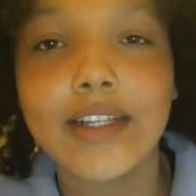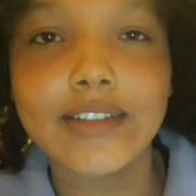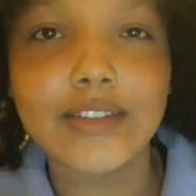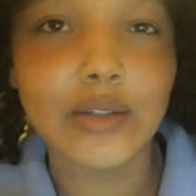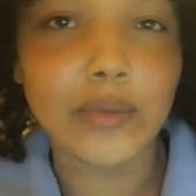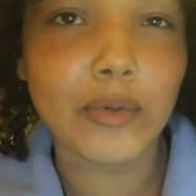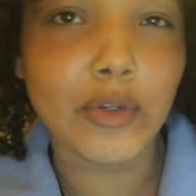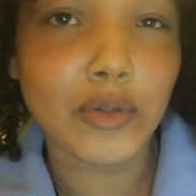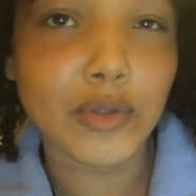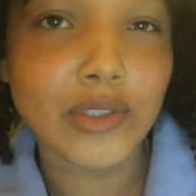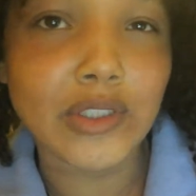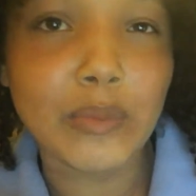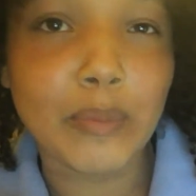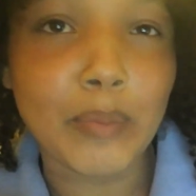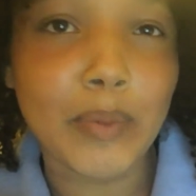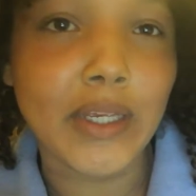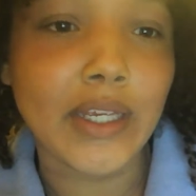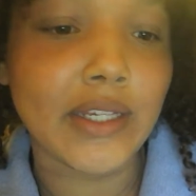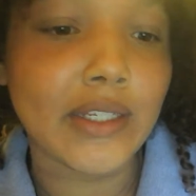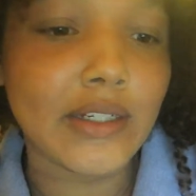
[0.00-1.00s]
So I'm going to
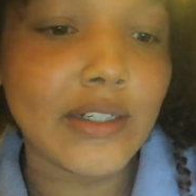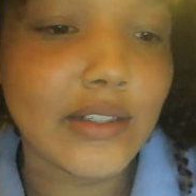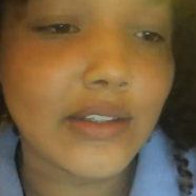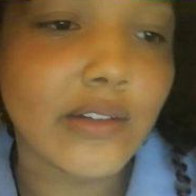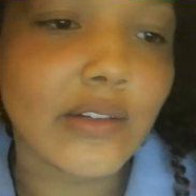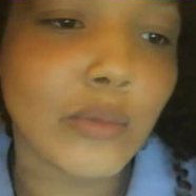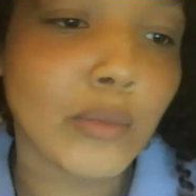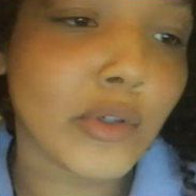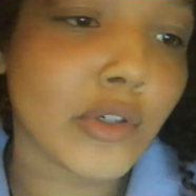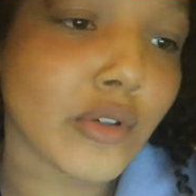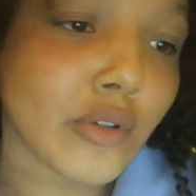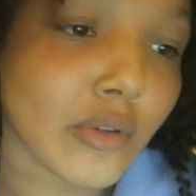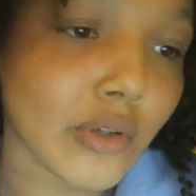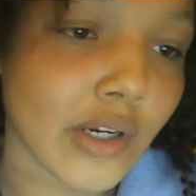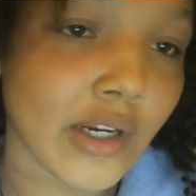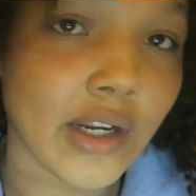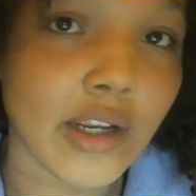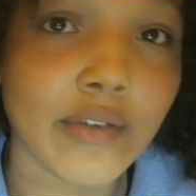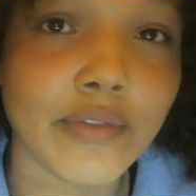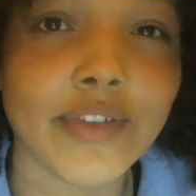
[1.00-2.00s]
bed tomorrow.
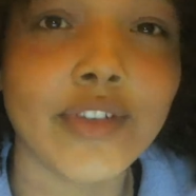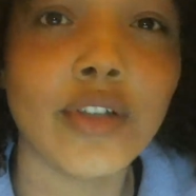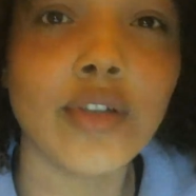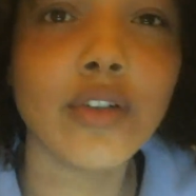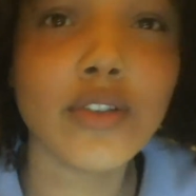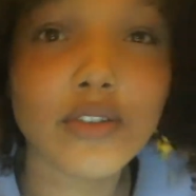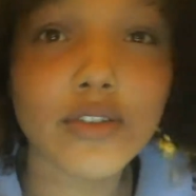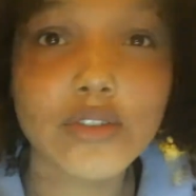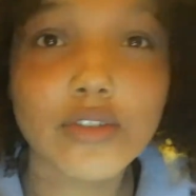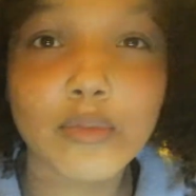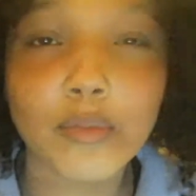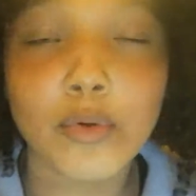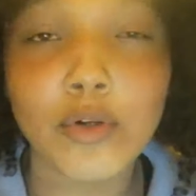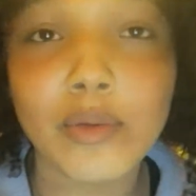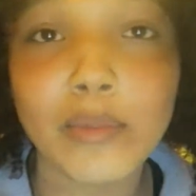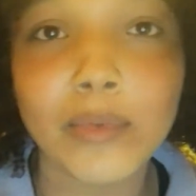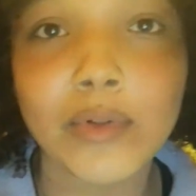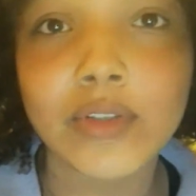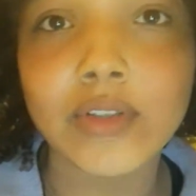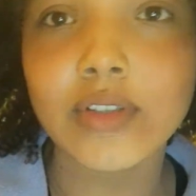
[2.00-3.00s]
I have a doctor's
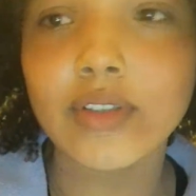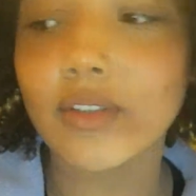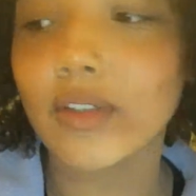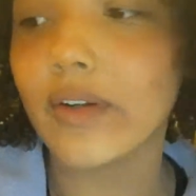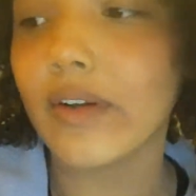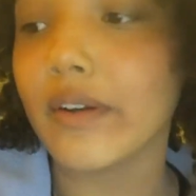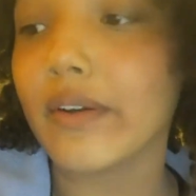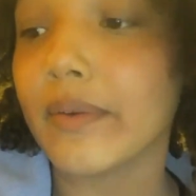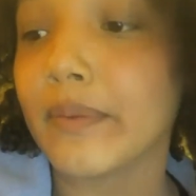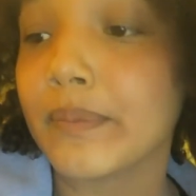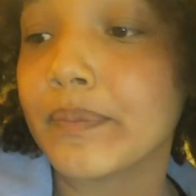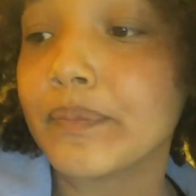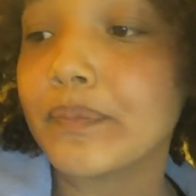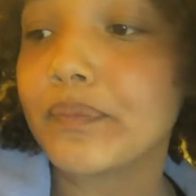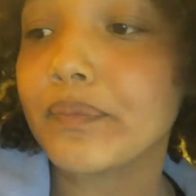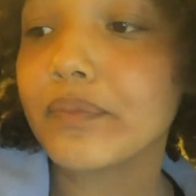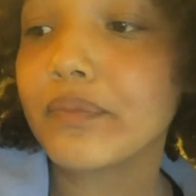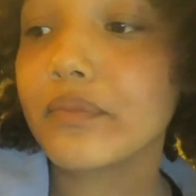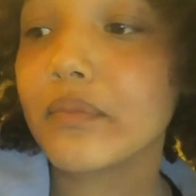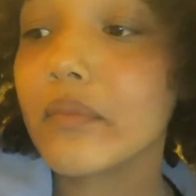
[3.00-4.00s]
appointment.
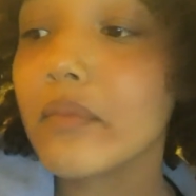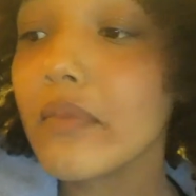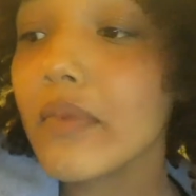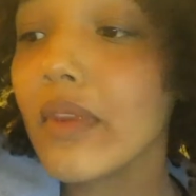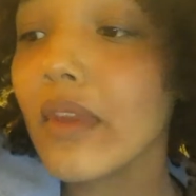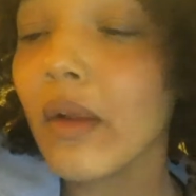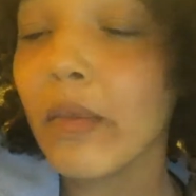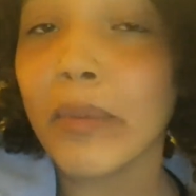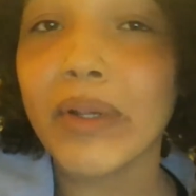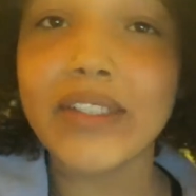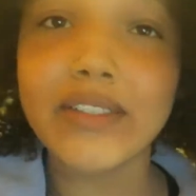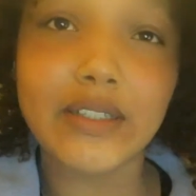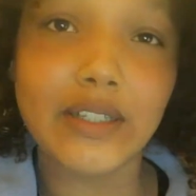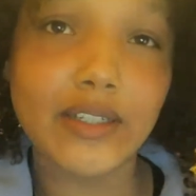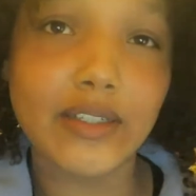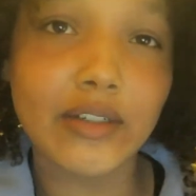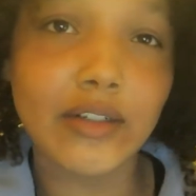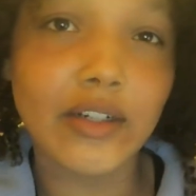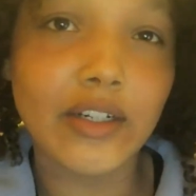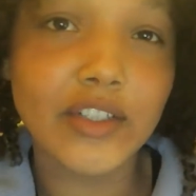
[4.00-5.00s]

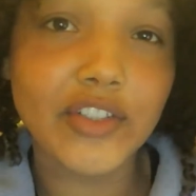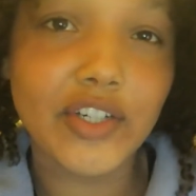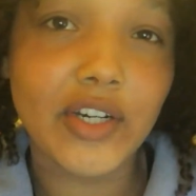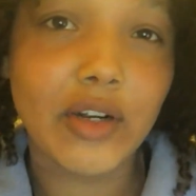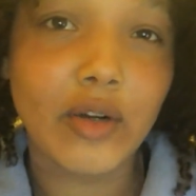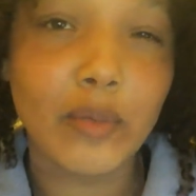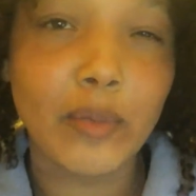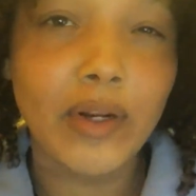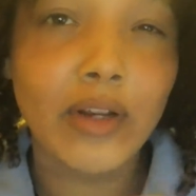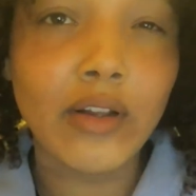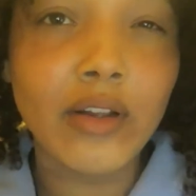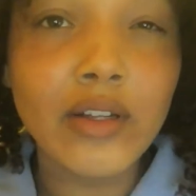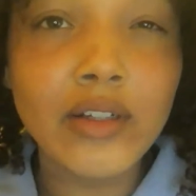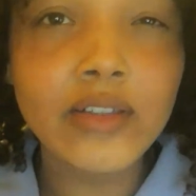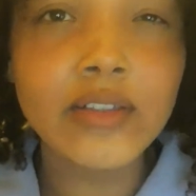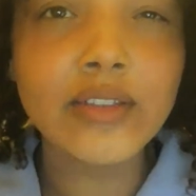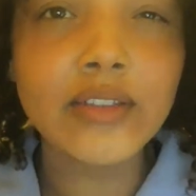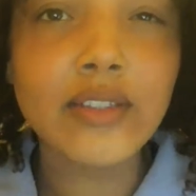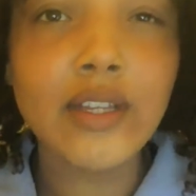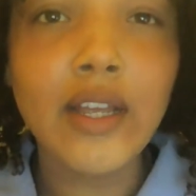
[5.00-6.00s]
Basically, they're gonna check out my
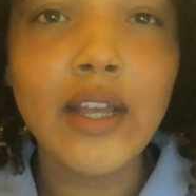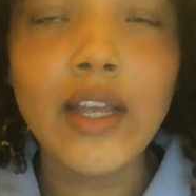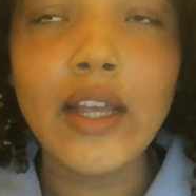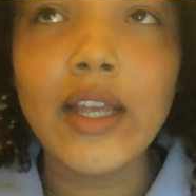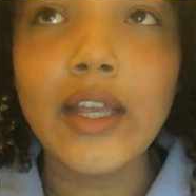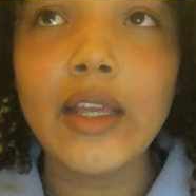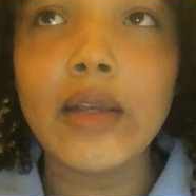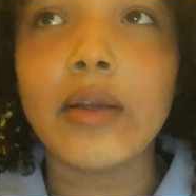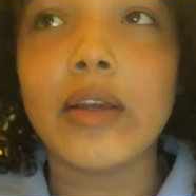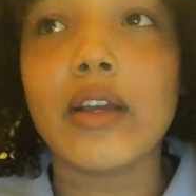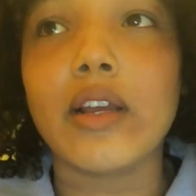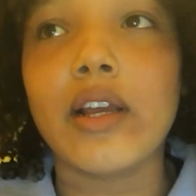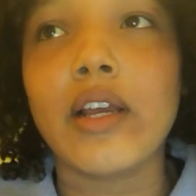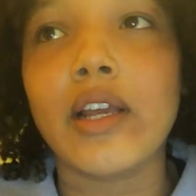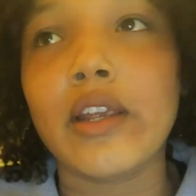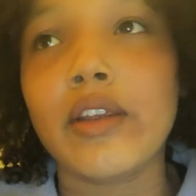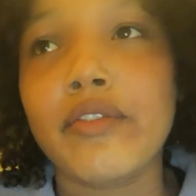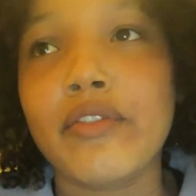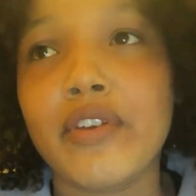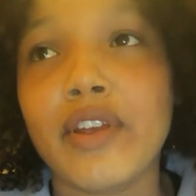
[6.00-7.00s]
lungs.
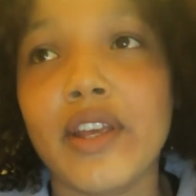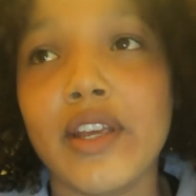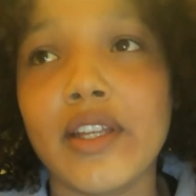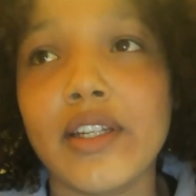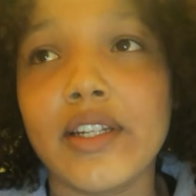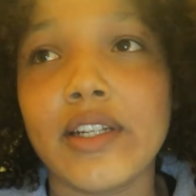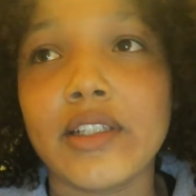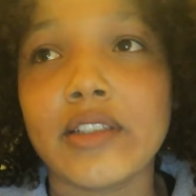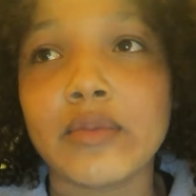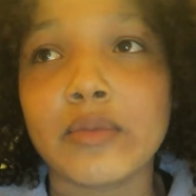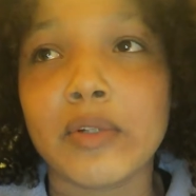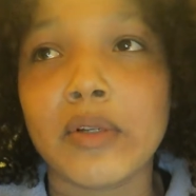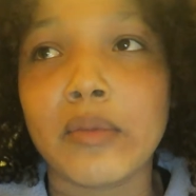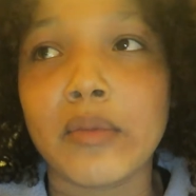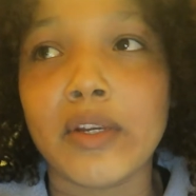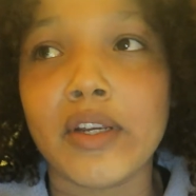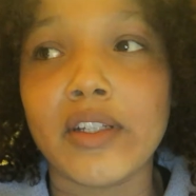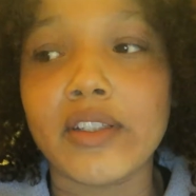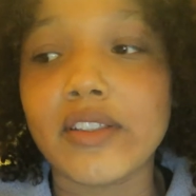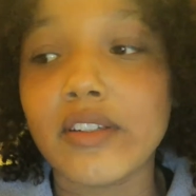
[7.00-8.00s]
I've had asthma
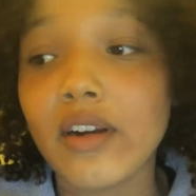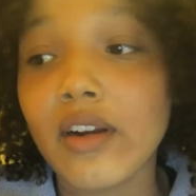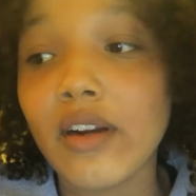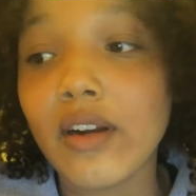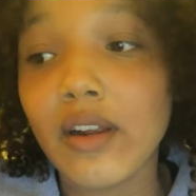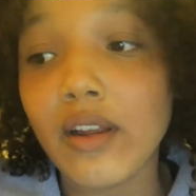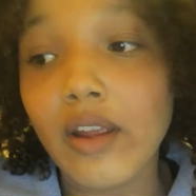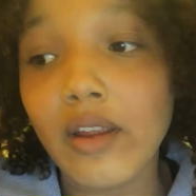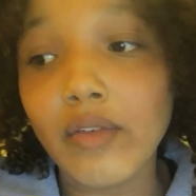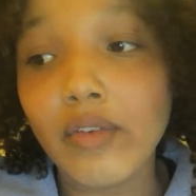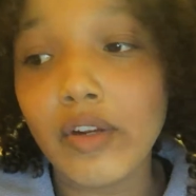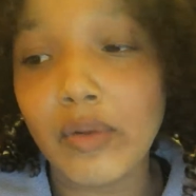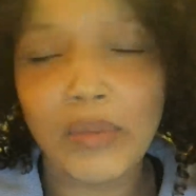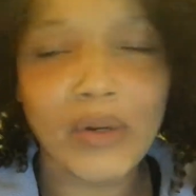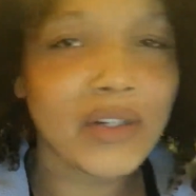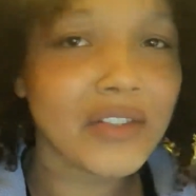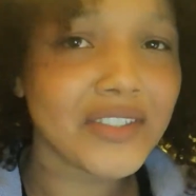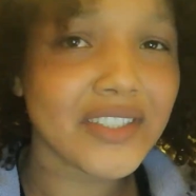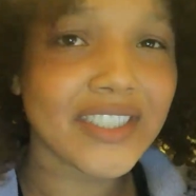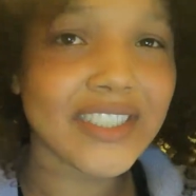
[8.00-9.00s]
my entire life, and
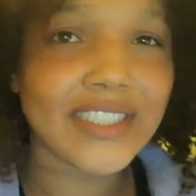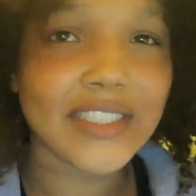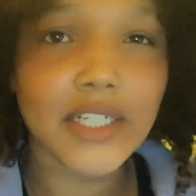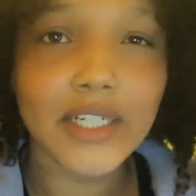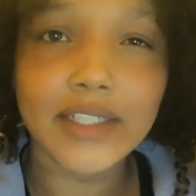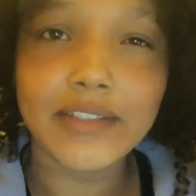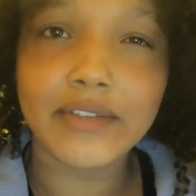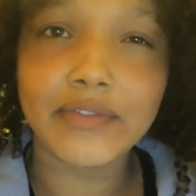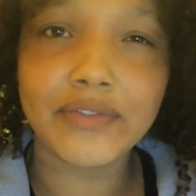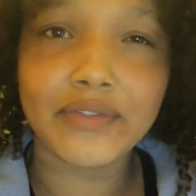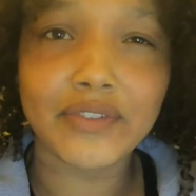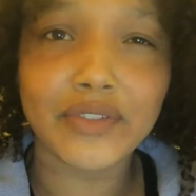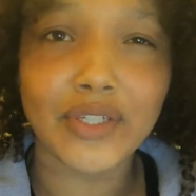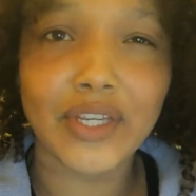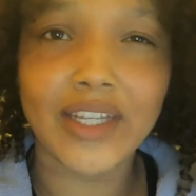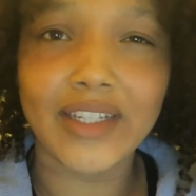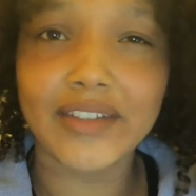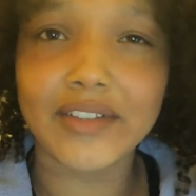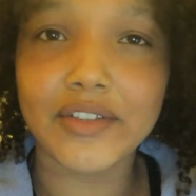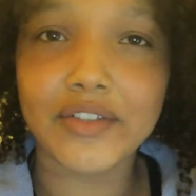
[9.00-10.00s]
apparently you have to
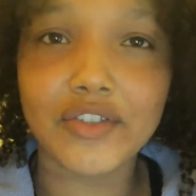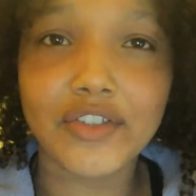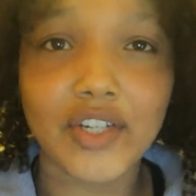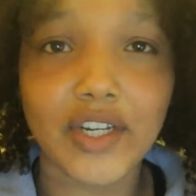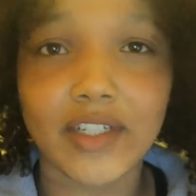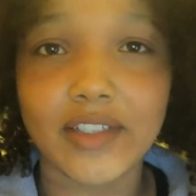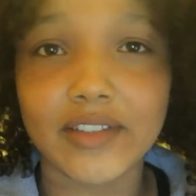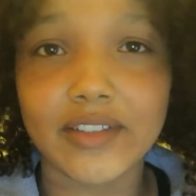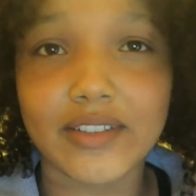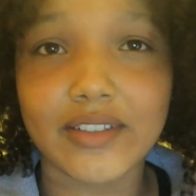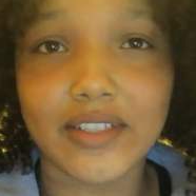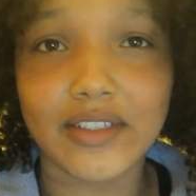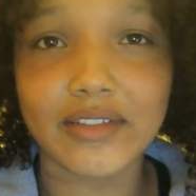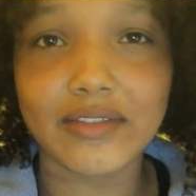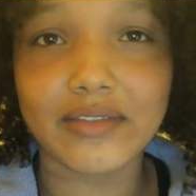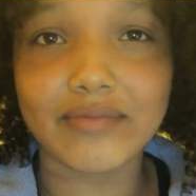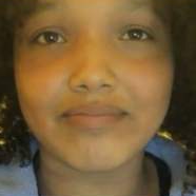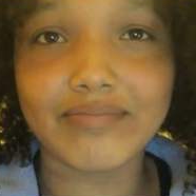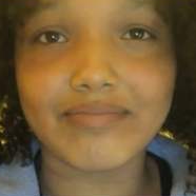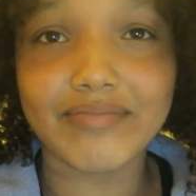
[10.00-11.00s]
get checked
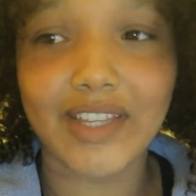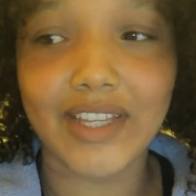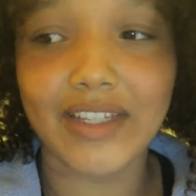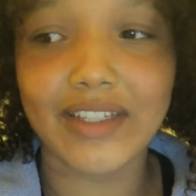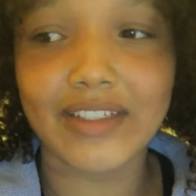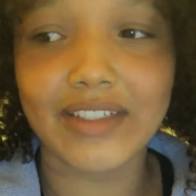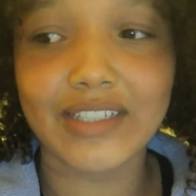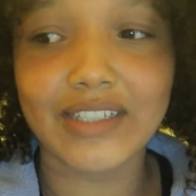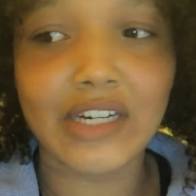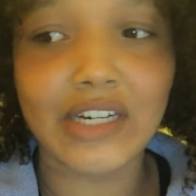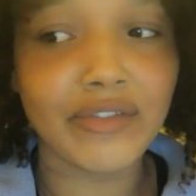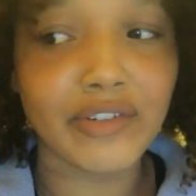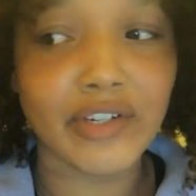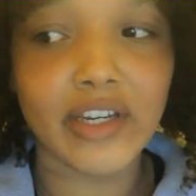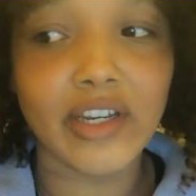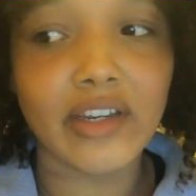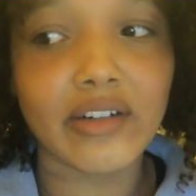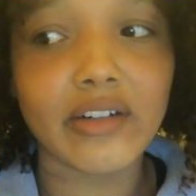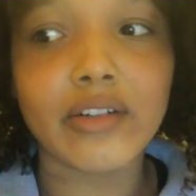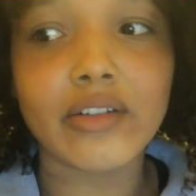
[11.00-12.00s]
like every
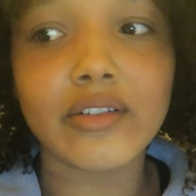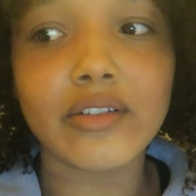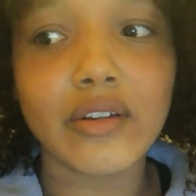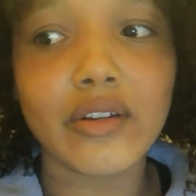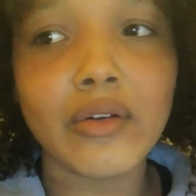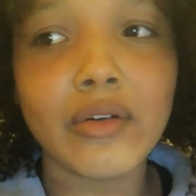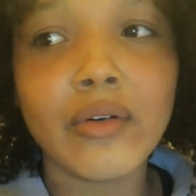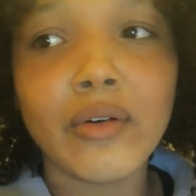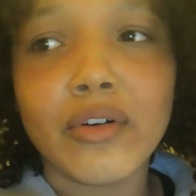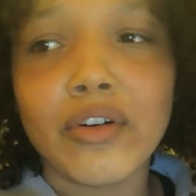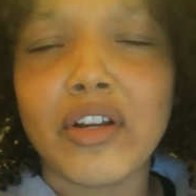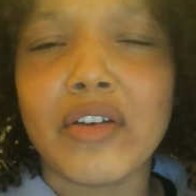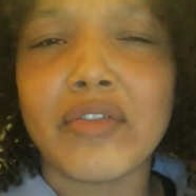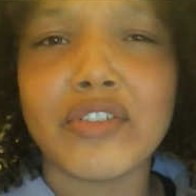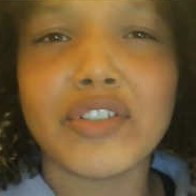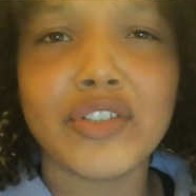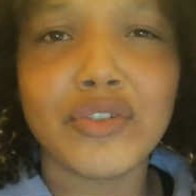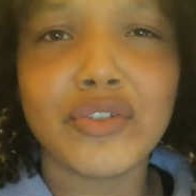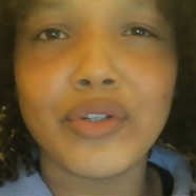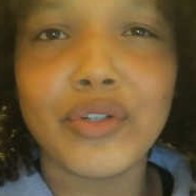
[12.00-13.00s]
year or so, or
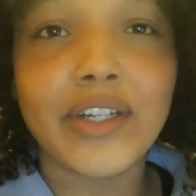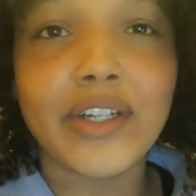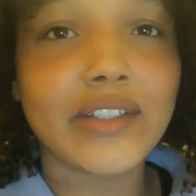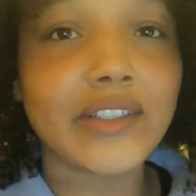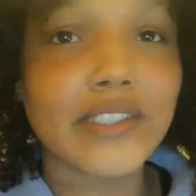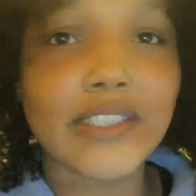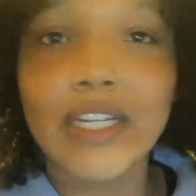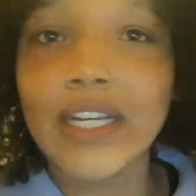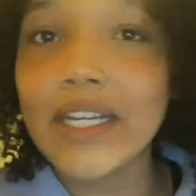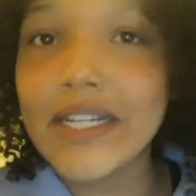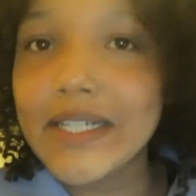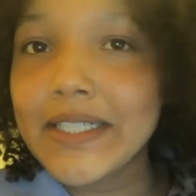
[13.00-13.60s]
every 2 years.